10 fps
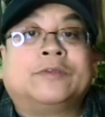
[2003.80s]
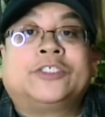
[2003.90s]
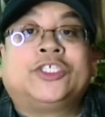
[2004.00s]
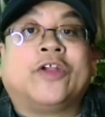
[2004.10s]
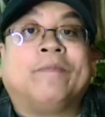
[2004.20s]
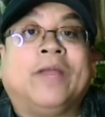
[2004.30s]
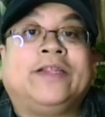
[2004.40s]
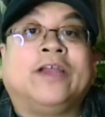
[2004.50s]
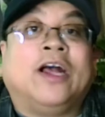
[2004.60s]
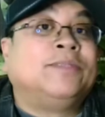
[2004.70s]
Sheriff
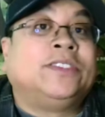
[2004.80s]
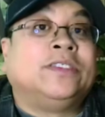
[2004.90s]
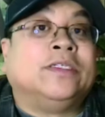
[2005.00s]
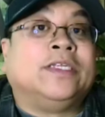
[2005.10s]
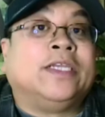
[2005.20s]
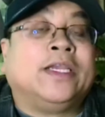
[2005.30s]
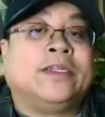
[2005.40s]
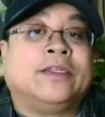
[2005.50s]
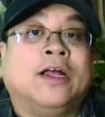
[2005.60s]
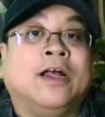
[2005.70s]
Mike Thompson,
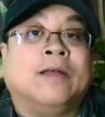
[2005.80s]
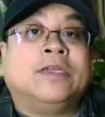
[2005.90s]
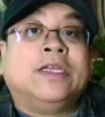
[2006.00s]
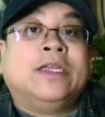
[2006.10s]
and um,